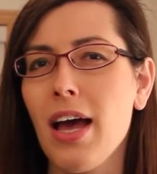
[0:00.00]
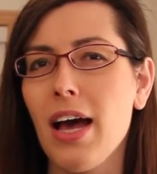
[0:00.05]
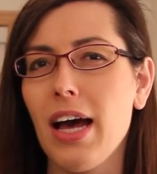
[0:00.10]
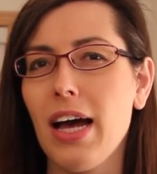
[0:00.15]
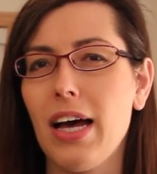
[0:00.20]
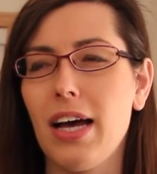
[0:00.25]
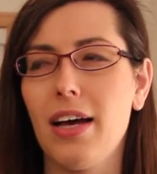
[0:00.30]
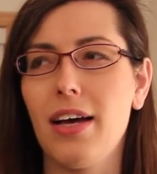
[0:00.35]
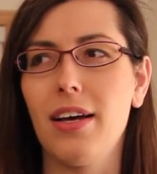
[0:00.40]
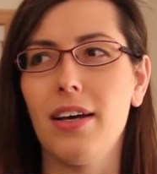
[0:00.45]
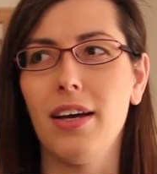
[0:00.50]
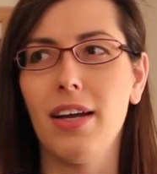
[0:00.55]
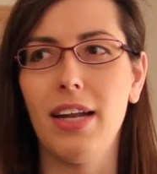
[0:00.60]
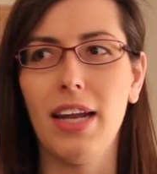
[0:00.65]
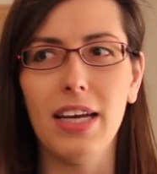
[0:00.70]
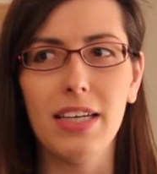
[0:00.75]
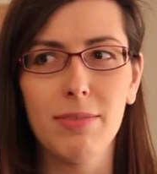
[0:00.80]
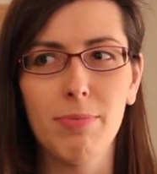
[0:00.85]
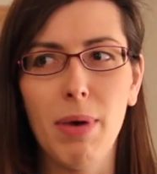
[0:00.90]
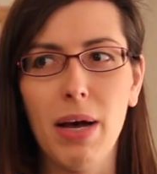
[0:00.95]
a, uh, an
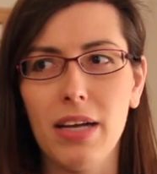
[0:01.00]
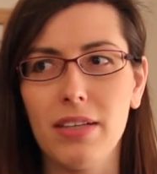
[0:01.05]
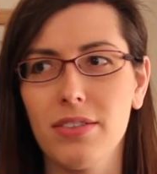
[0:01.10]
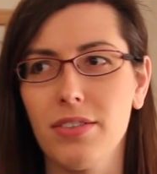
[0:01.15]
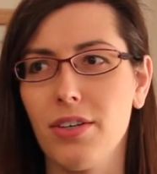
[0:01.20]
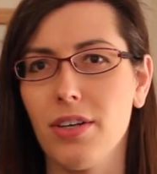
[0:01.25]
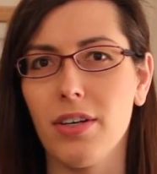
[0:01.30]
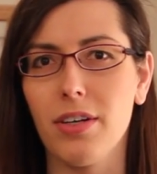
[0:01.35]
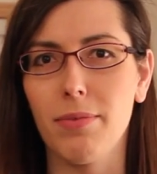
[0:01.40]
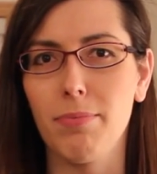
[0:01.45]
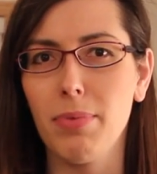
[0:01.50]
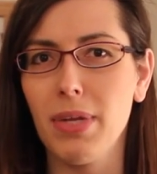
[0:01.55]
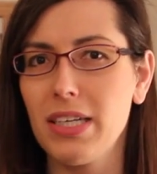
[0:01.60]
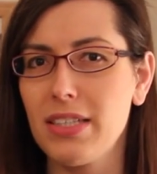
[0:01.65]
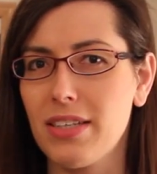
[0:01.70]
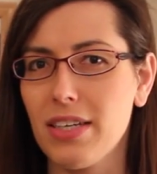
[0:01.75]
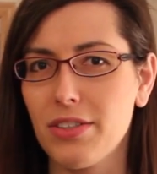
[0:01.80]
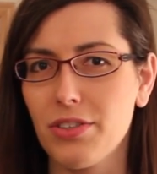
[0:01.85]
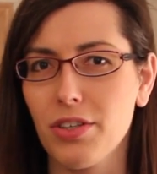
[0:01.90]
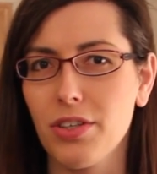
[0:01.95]
Xbox or a
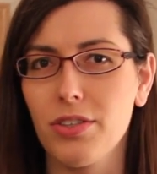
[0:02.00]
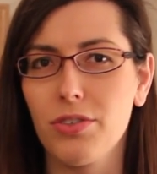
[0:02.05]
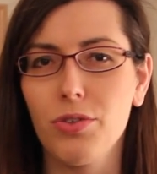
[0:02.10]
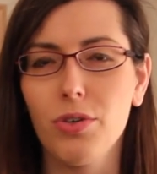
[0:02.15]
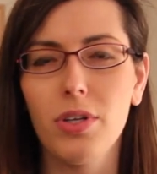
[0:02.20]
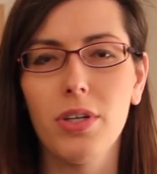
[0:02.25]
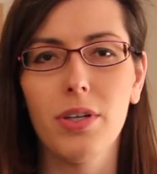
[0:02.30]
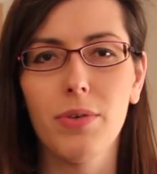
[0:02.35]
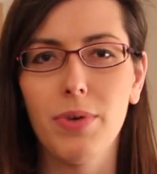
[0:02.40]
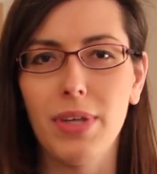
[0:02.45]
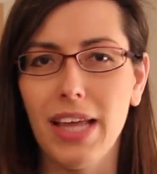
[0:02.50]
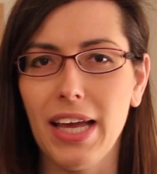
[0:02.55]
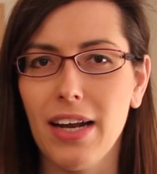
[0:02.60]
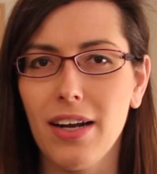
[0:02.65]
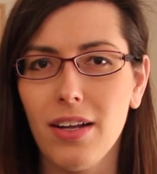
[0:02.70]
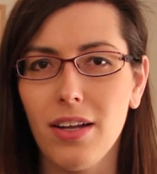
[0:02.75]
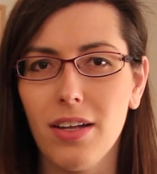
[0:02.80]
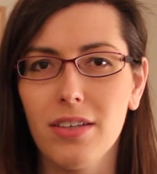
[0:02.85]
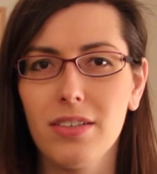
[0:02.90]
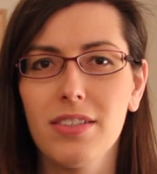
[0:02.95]
PlayStation controller with
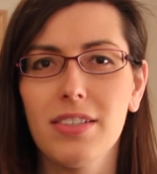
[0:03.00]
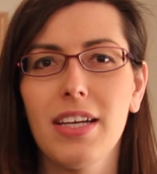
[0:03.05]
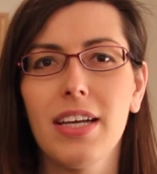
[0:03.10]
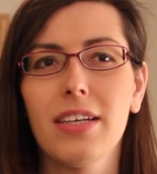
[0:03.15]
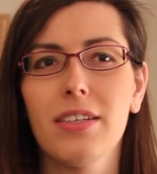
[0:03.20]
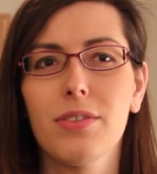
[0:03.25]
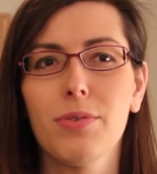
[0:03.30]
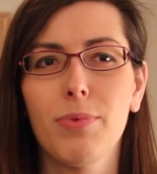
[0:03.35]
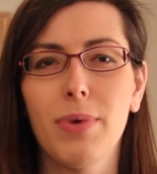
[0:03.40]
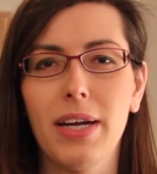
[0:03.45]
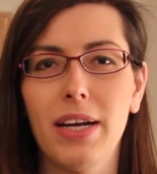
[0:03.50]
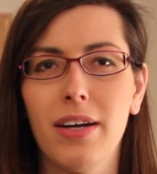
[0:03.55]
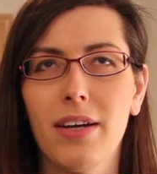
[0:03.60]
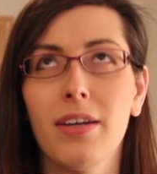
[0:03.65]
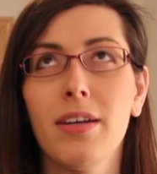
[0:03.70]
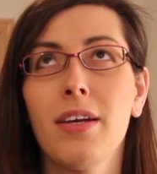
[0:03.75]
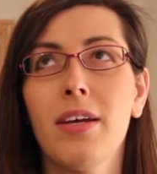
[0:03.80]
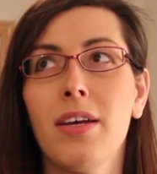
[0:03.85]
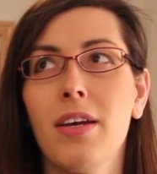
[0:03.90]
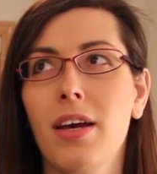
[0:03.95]
analog sticks
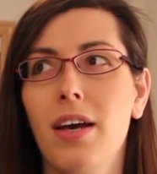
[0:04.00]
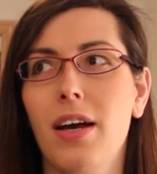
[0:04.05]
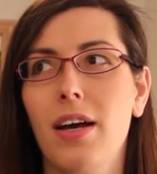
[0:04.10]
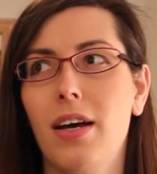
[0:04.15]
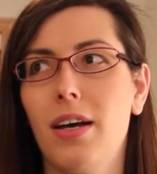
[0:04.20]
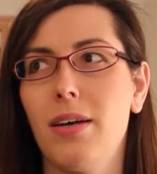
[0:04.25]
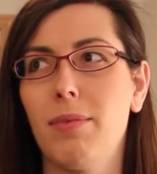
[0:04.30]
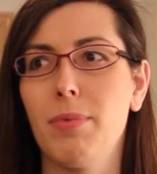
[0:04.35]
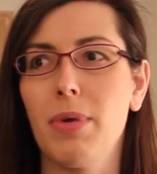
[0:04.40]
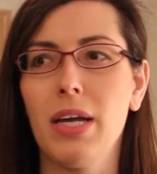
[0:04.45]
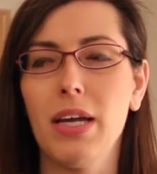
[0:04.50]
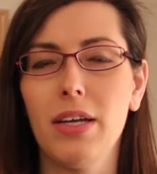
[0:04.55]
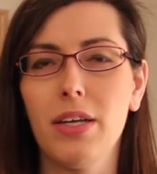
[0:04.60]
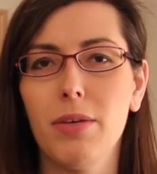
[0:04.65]
where um,